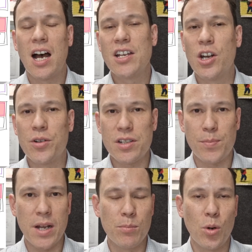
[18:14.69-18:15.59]
You don't want to
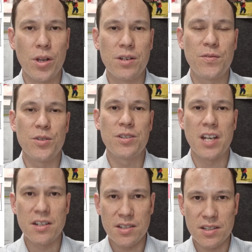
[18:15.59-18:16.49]
spend more than a few
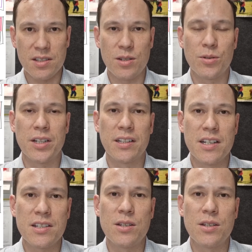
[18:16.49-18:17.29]
sentences doing this.